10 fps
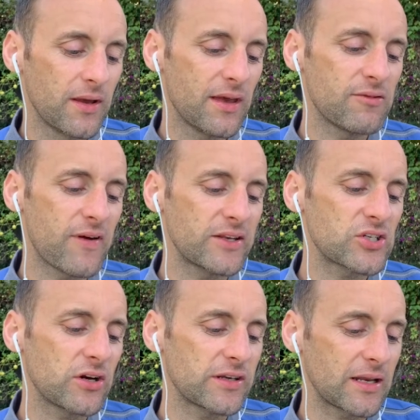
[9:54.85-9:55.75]

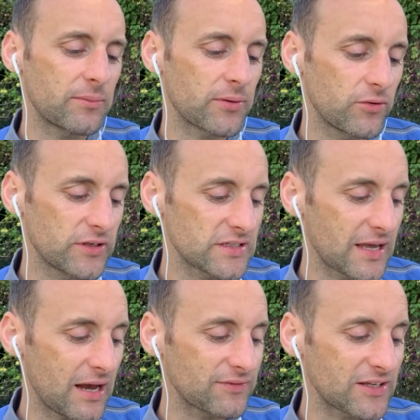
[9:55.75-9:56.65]
Eventually I then employed
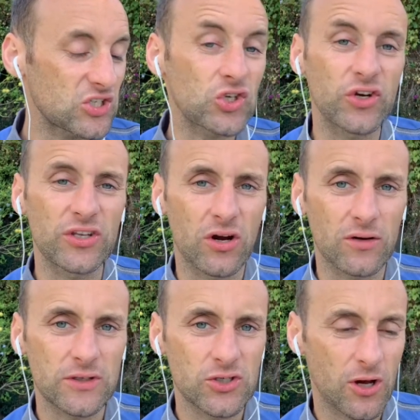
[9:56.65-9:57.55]
staff that signed
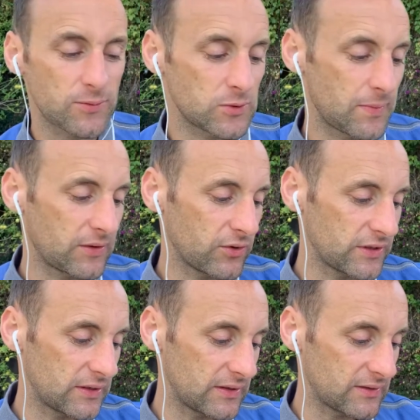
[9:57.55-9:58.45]
off the jobs, which meant I
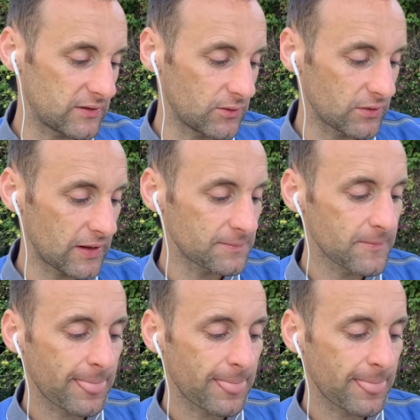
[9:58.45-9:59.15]
didn't need to do that.